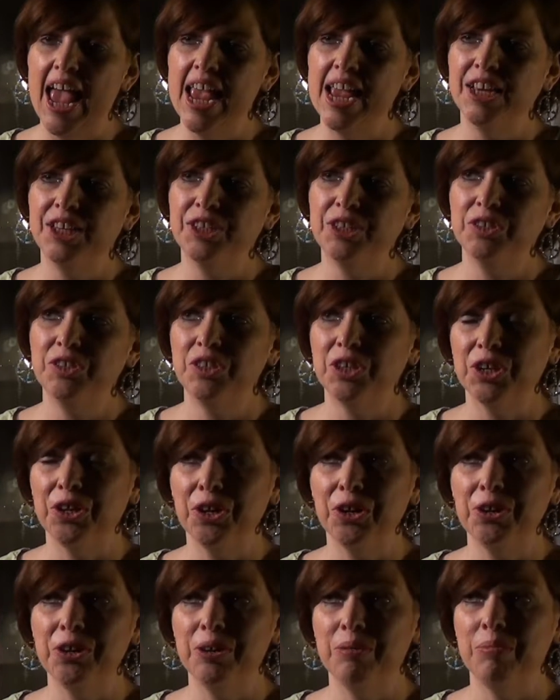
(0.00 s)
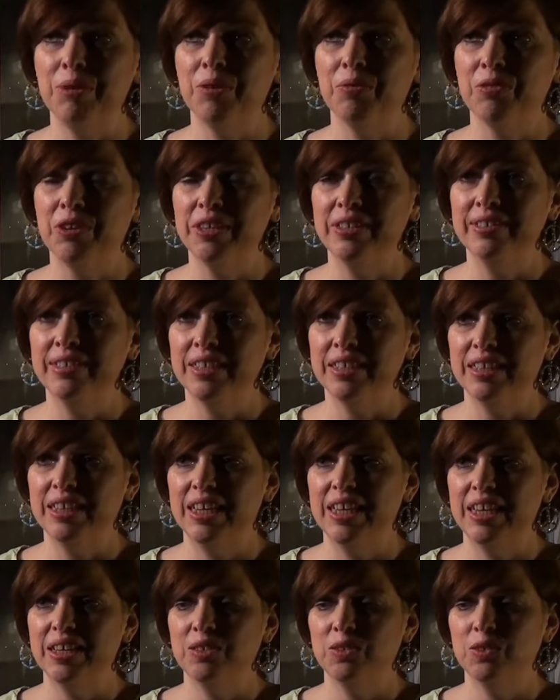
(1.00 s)
it just occurred to me
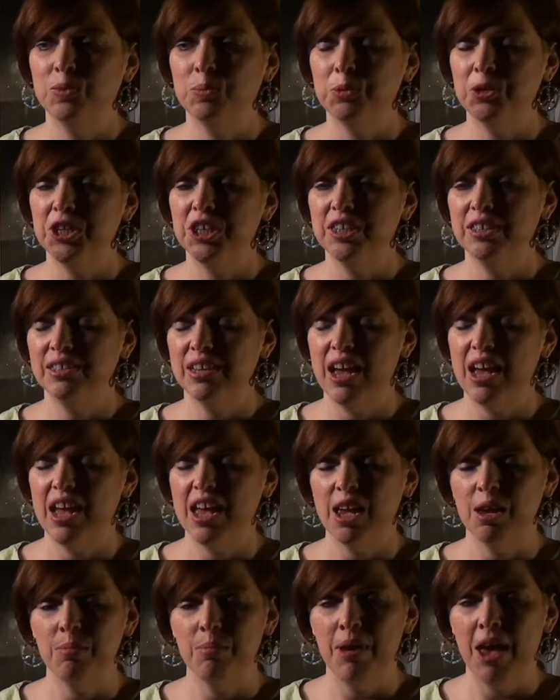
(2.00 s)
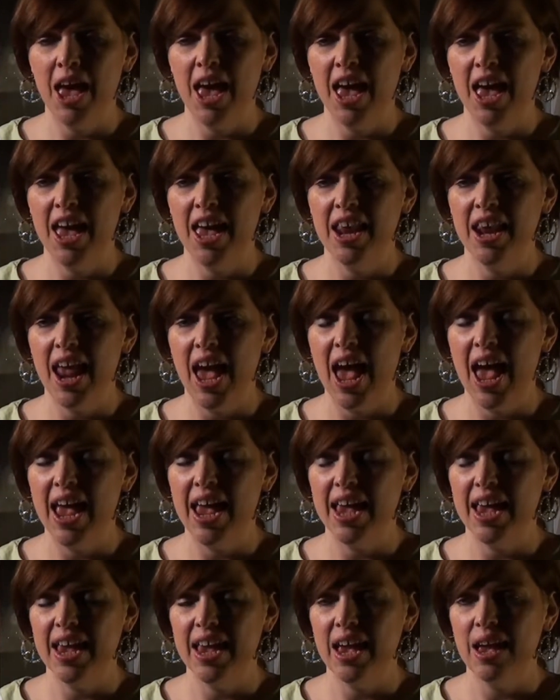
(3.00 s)
recently, it's springtime, and
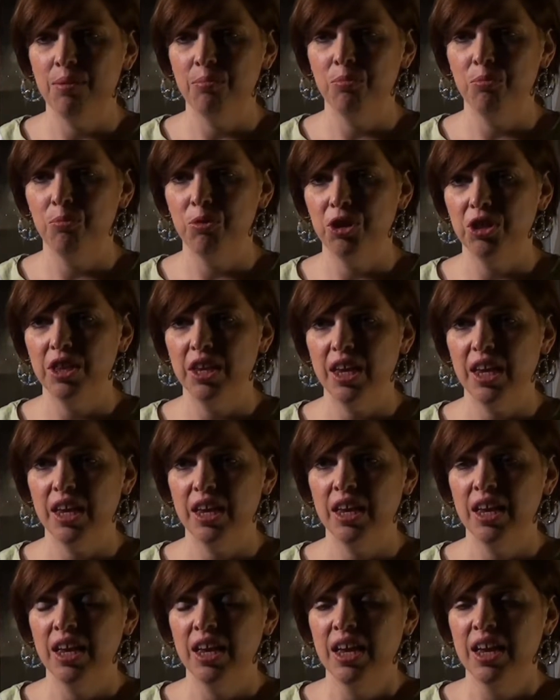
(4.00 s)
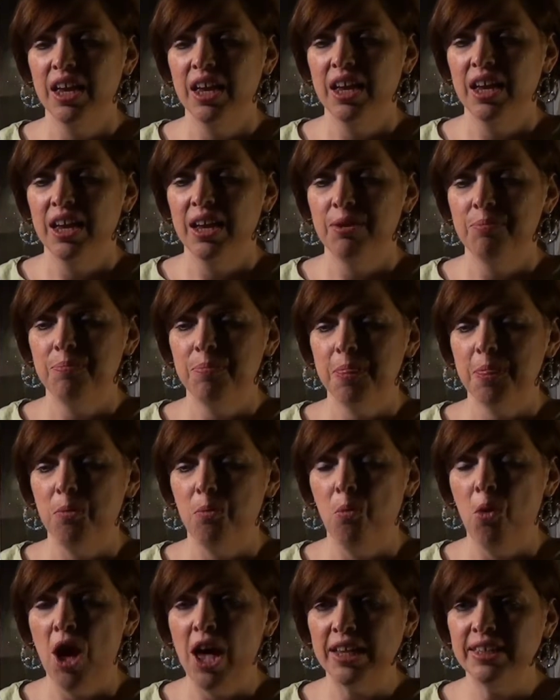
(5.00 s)
I am really
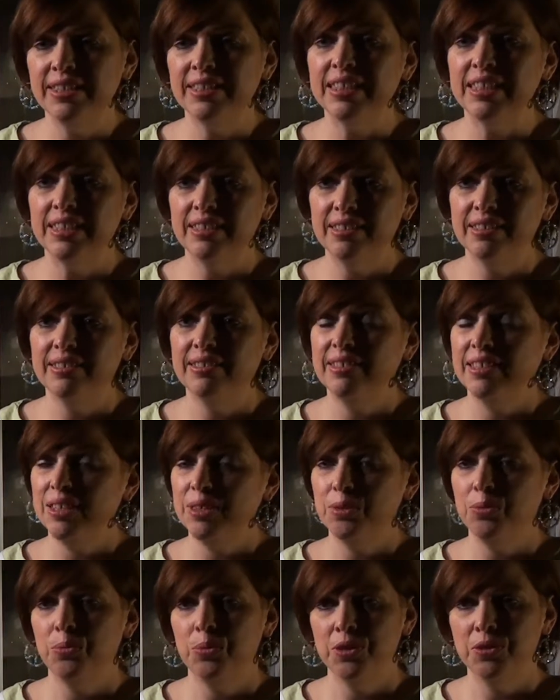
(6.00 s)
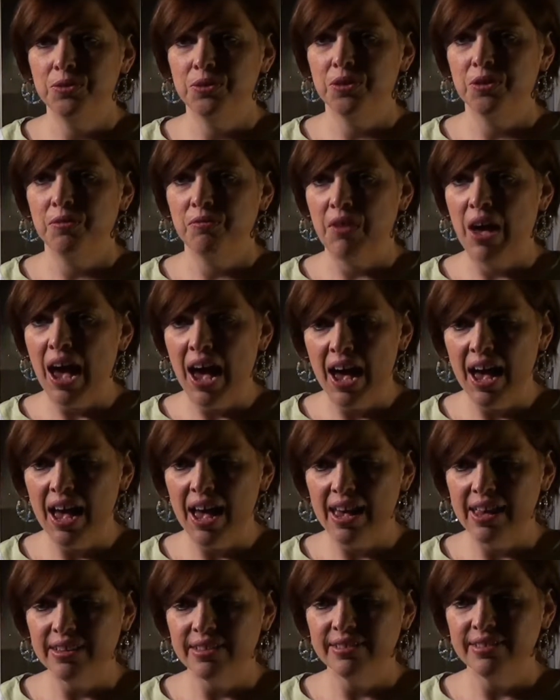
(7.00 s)
wanting to see The Wizard of
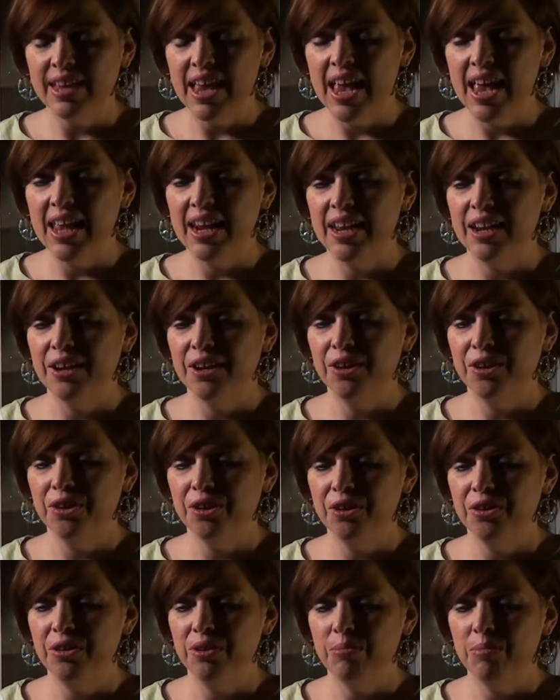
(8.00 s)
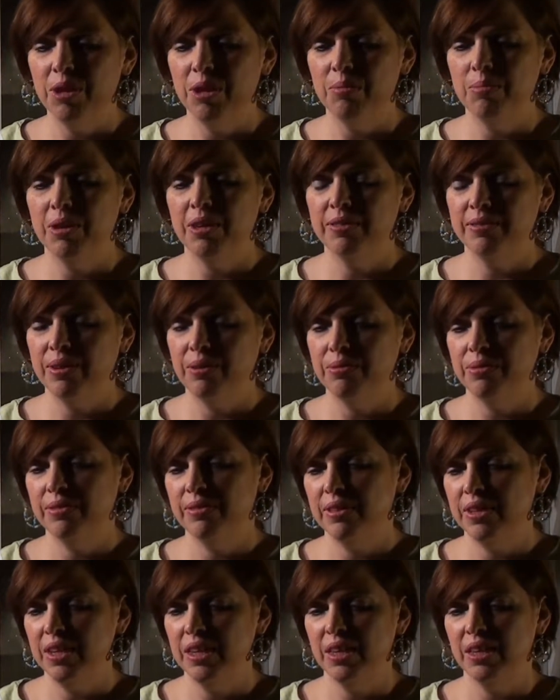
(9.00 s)
Oz. And it occurred to me because I was
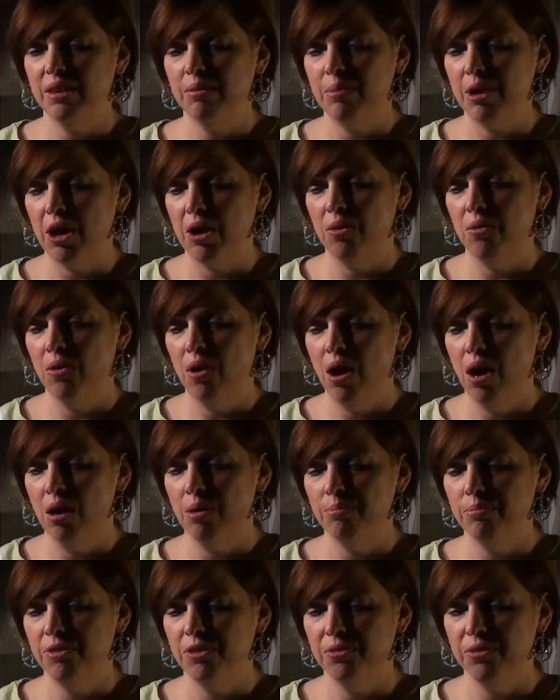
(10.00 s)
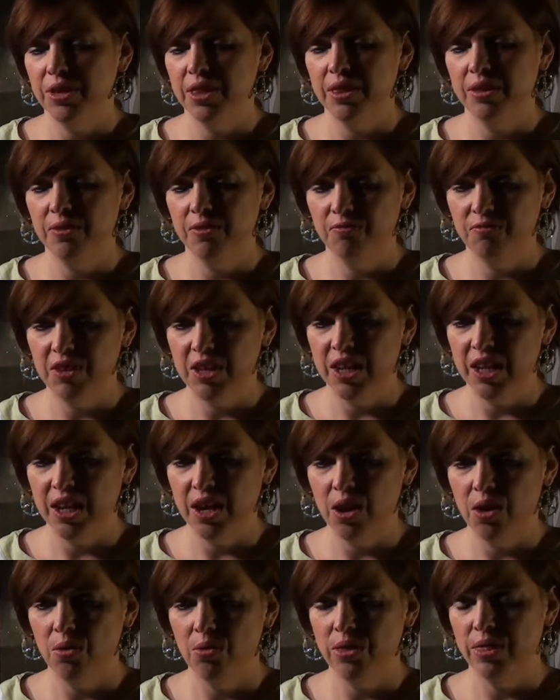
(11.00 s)
thinking about doing this
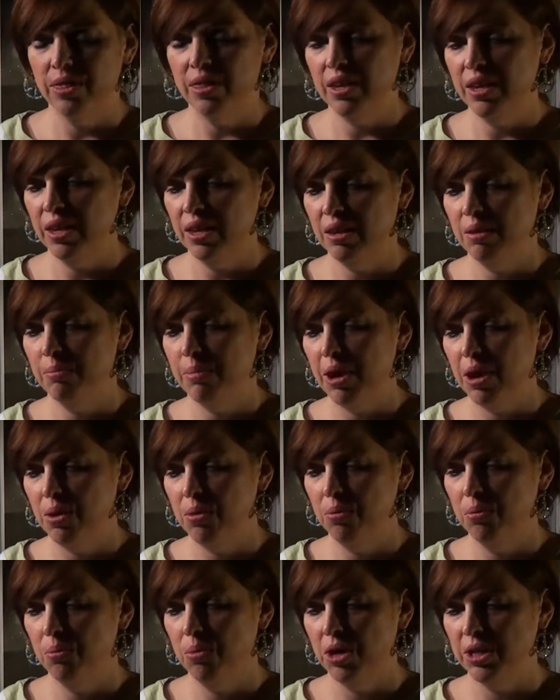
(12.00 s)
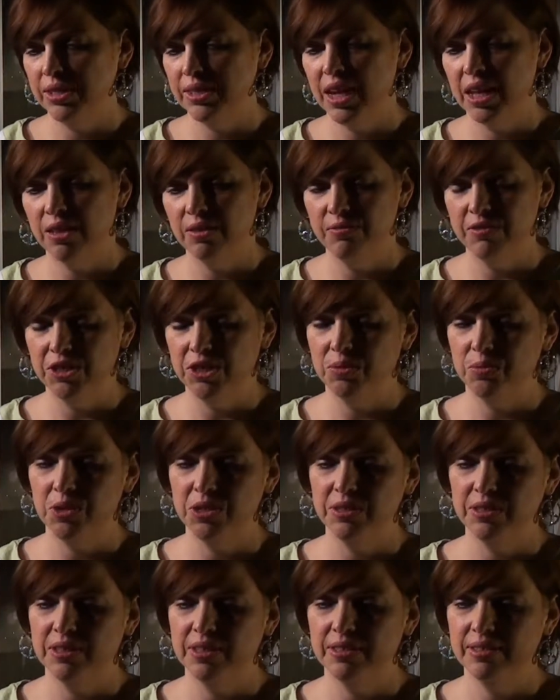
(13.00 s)
video and thinking about what television
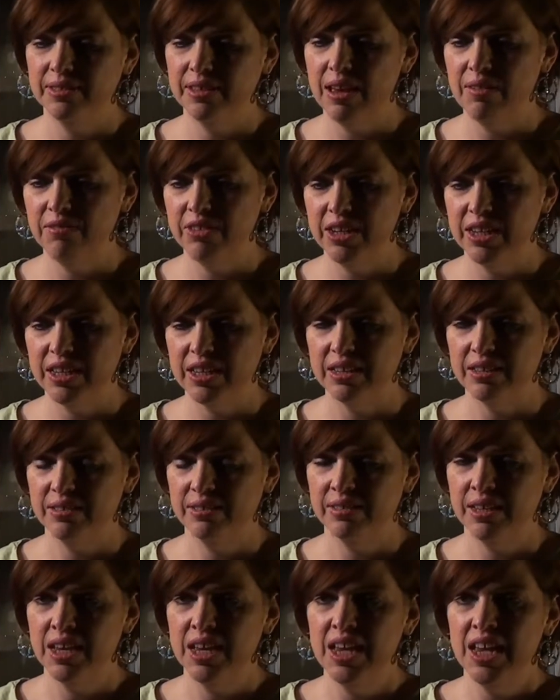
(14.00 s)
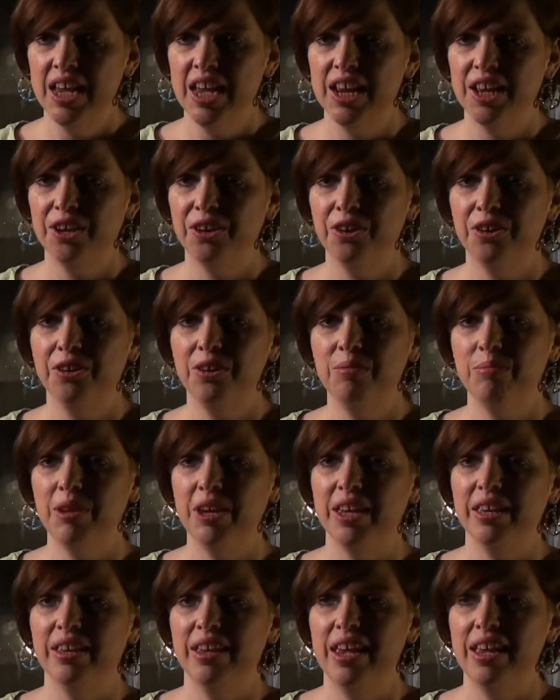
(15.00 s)
was in the 70s. It occurred to
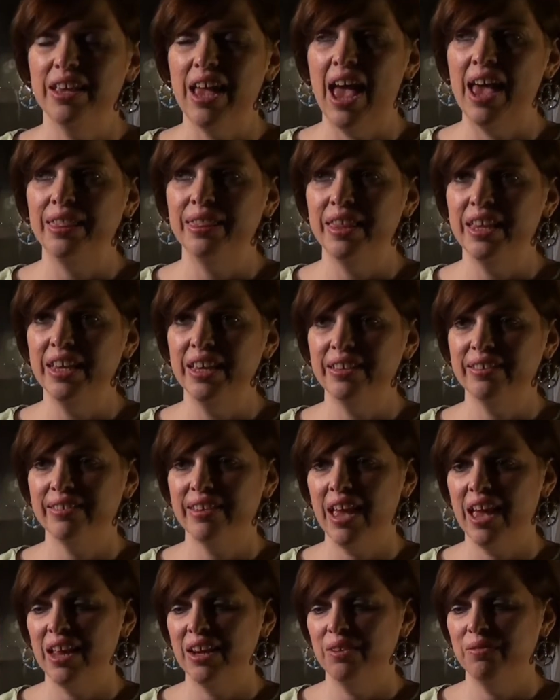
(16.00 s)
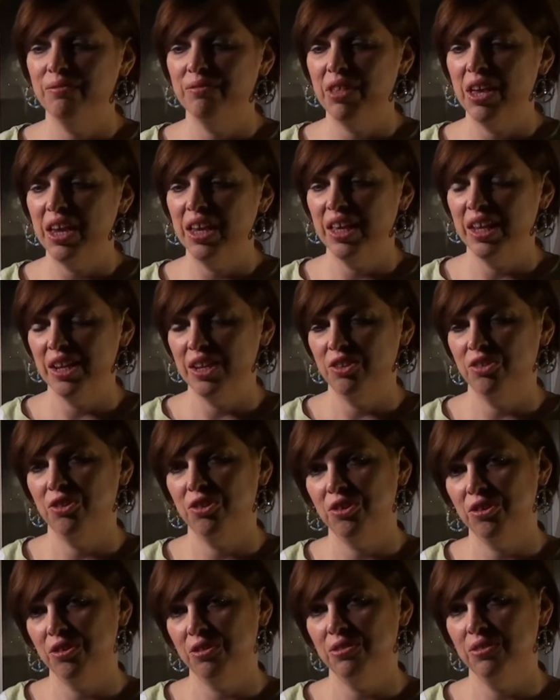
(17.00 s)
me, I think it's kind of like an
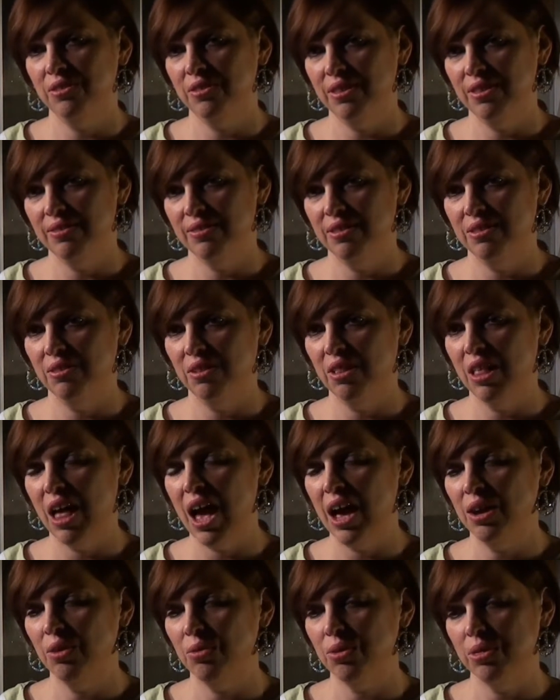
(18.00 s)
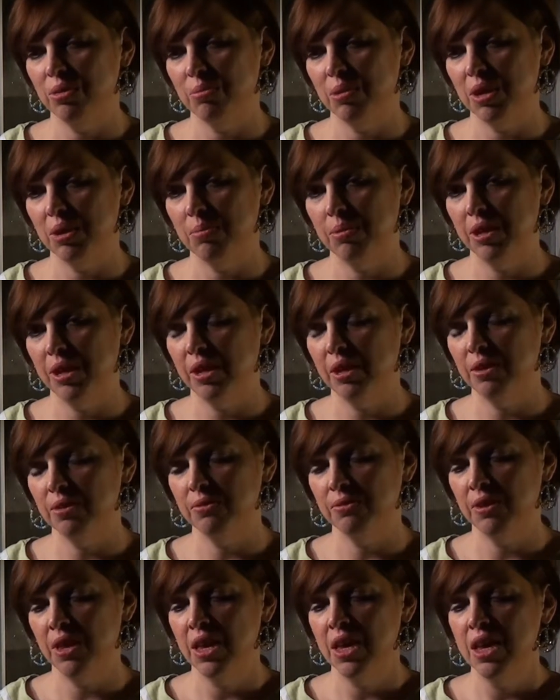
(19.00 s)
internal seasonal clock with me,
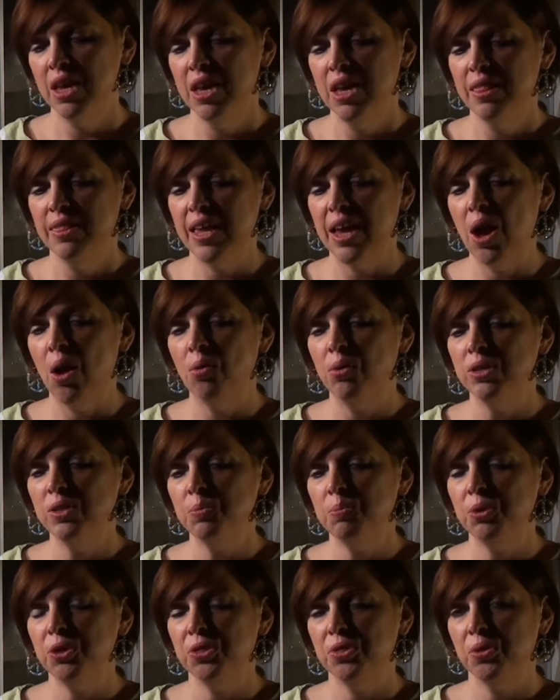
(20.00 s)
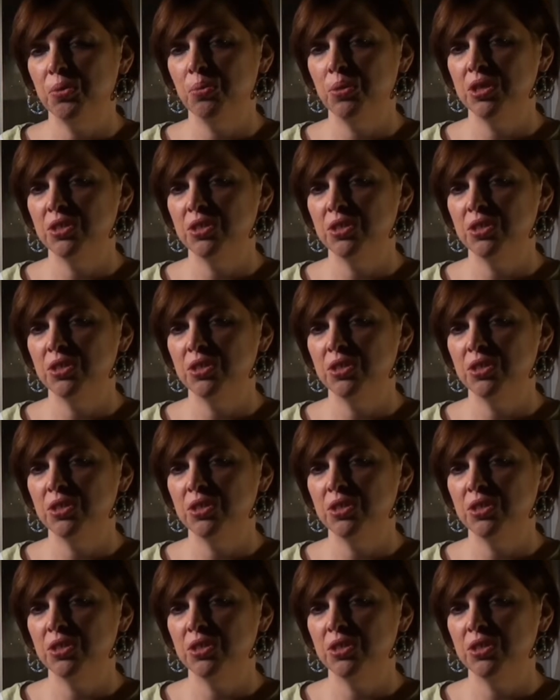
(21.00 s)
because they always put The